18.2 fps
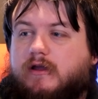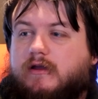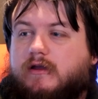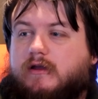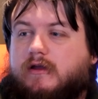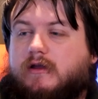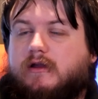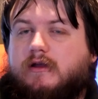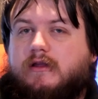
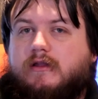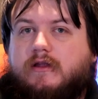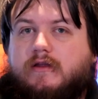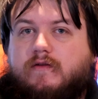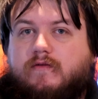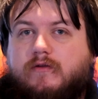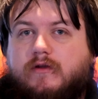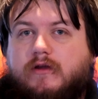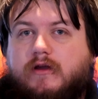And then if
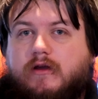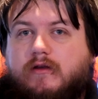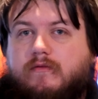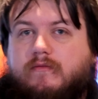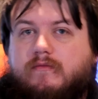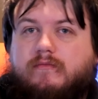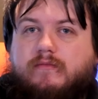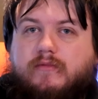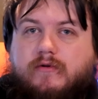you want to go
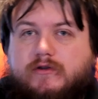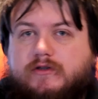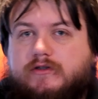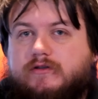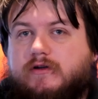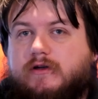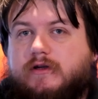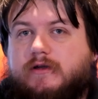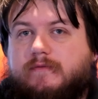
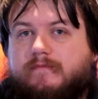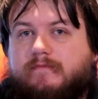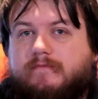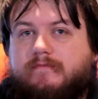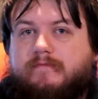portrait,